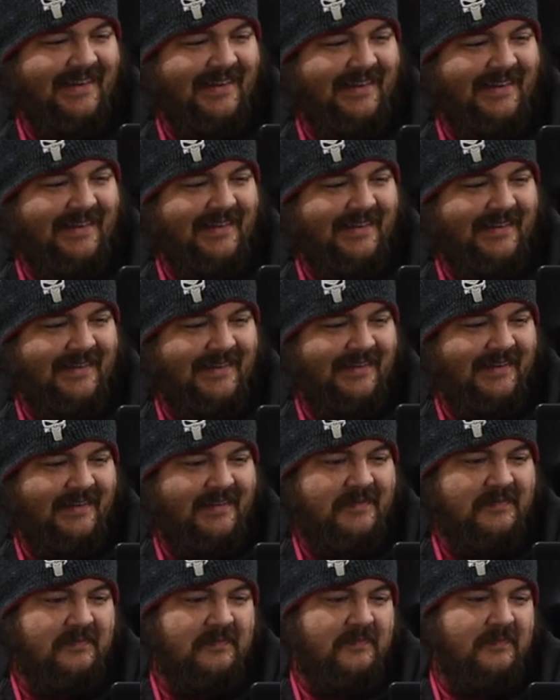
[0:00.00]

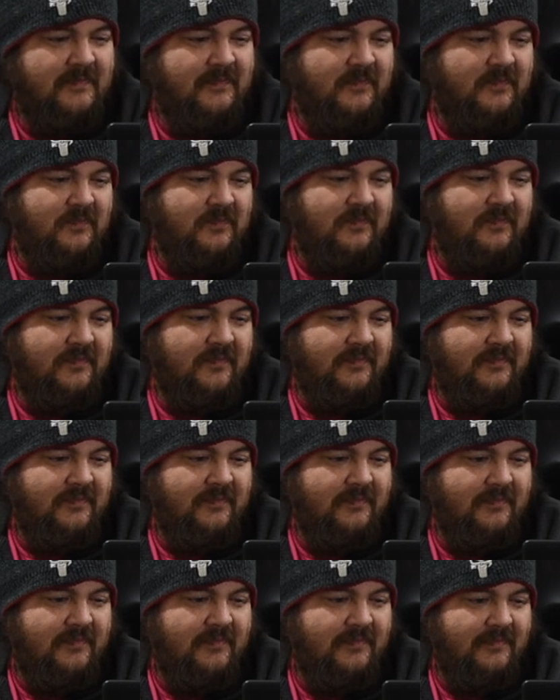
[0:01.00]

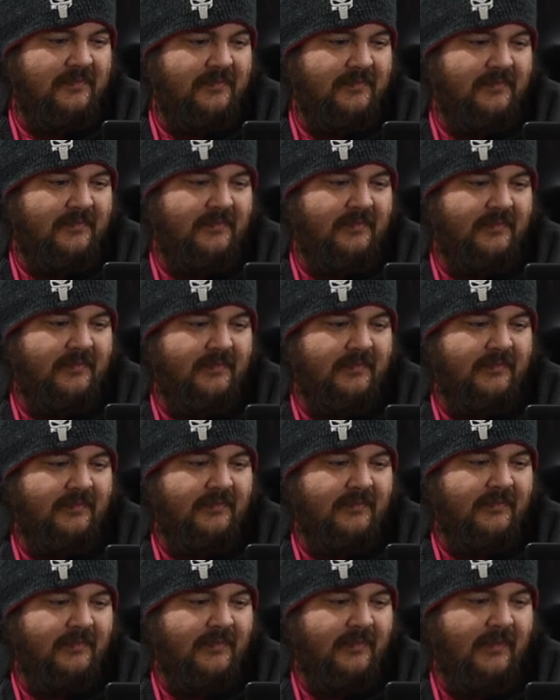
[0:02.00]

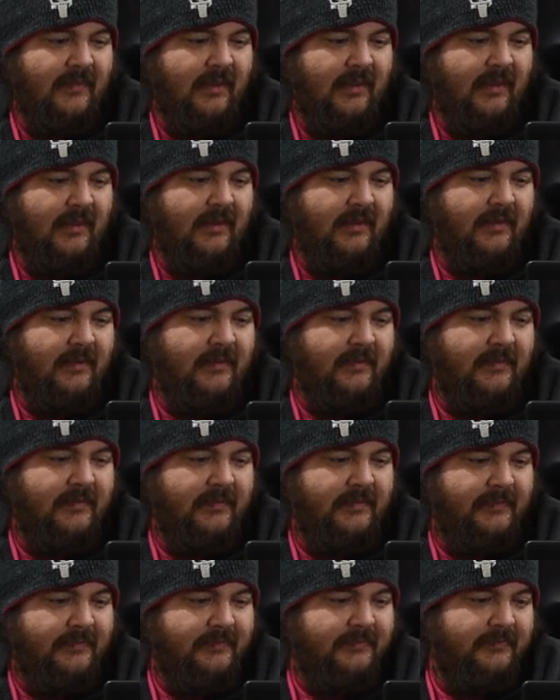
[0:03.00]

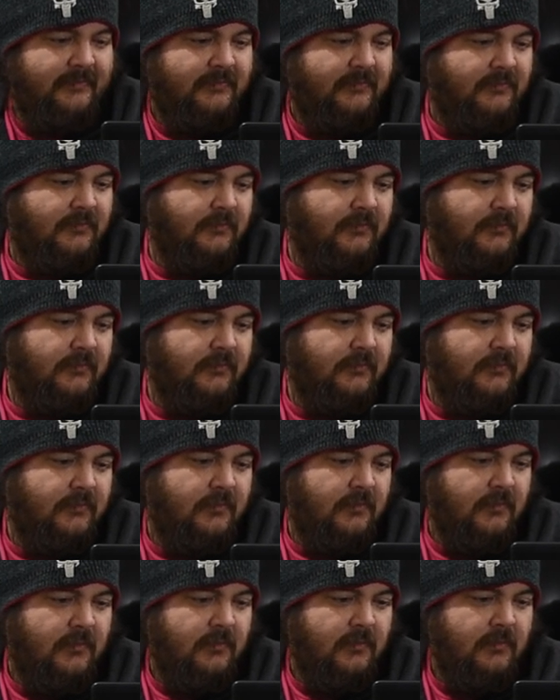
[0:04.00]

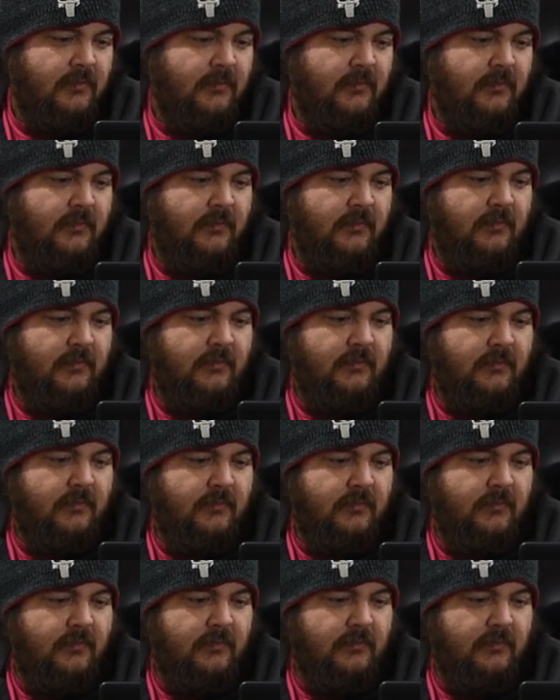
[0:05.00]
(not speaking)